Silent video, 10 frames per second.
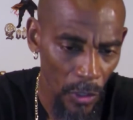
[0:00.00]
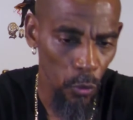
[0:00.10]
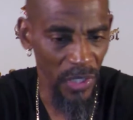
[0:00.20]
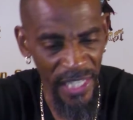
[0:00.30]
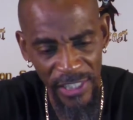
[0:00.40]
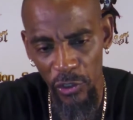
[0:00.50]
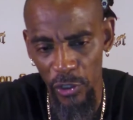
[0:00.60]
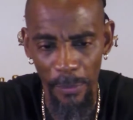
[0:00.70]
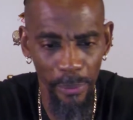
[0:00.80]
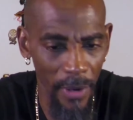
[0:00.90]

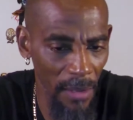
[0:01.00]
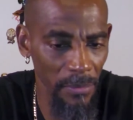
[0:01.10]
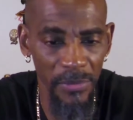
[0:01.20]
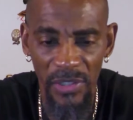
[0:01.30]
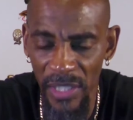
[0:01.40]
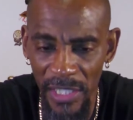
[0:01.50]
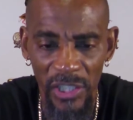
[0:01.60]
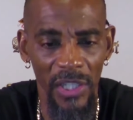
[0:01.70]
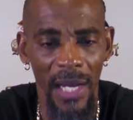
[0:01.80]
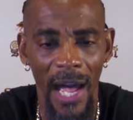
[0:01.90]
Relationship problems tend
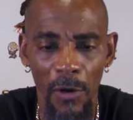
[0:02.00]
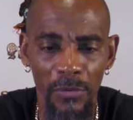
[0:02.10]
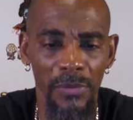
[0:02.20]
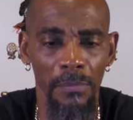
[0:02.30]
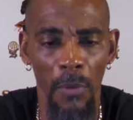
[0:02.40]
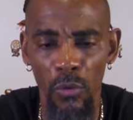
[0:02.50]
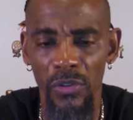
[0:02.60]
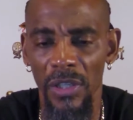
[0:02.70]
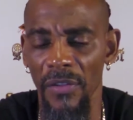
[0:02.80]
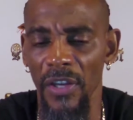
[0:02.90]
to house
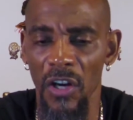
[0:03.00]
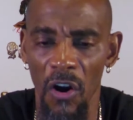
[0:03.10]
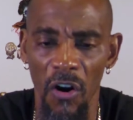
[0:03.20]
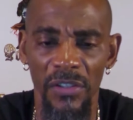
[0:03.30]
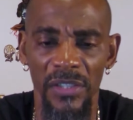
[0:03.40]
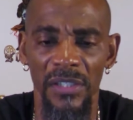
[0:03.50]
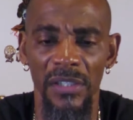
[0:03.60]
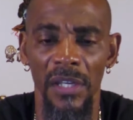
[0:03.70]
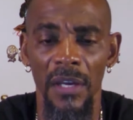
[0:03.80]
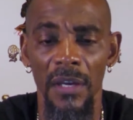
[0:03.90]
most of the causes
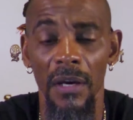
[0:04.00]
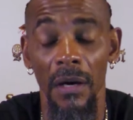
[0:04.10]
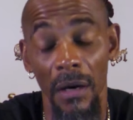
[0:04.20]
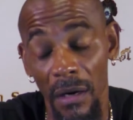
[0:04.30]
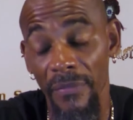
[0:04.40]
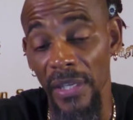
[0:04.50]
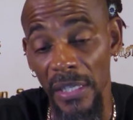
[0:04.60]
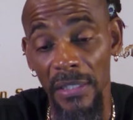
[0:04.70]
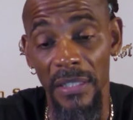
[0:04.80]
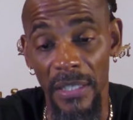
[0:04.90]
of
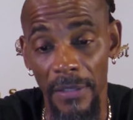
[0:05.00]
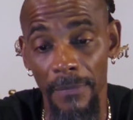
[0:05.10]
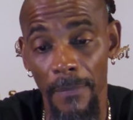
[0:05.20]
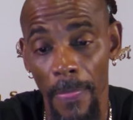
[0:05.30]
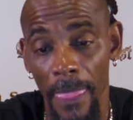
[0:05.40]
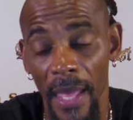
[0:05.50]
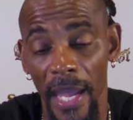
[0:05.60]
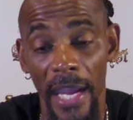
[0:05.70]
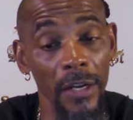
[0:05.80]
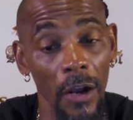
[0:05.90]
ED
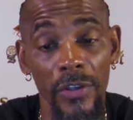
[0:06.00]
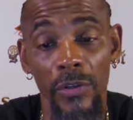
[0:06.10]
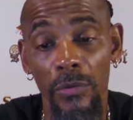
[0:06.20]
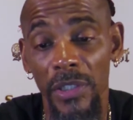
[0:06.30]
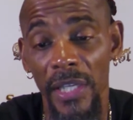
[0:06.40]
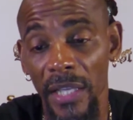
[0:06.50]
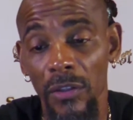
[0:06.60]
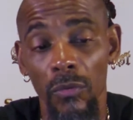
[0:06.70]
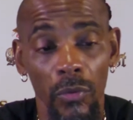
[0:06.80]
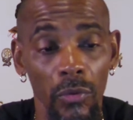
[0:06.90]
and are usually at
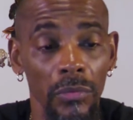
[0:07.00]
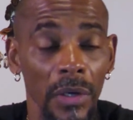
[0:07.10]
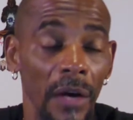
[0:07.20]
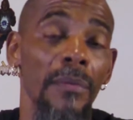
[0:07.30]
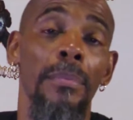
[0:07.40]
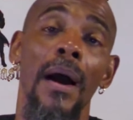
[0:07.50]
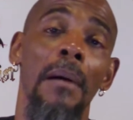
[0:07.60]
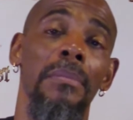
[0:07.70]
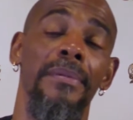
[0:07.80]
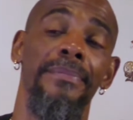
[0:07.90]
the root of the
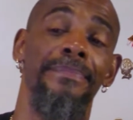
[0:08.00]
problem.